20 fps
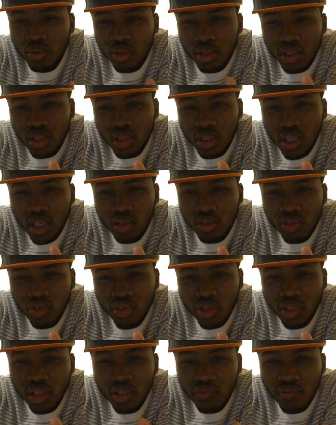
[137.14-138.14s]
will send out
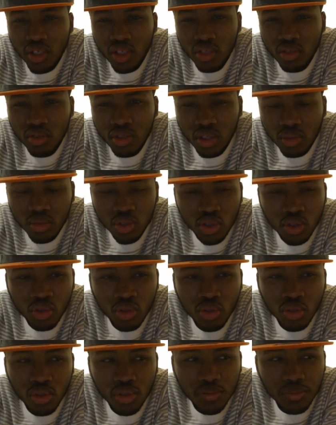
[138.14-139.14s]
training videos, I'm
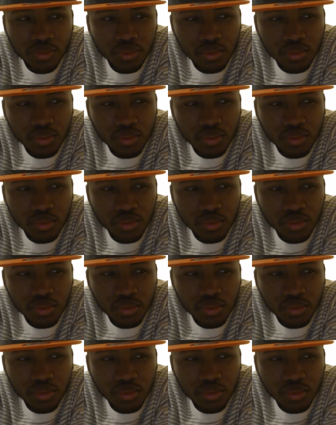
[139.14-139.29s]
sure.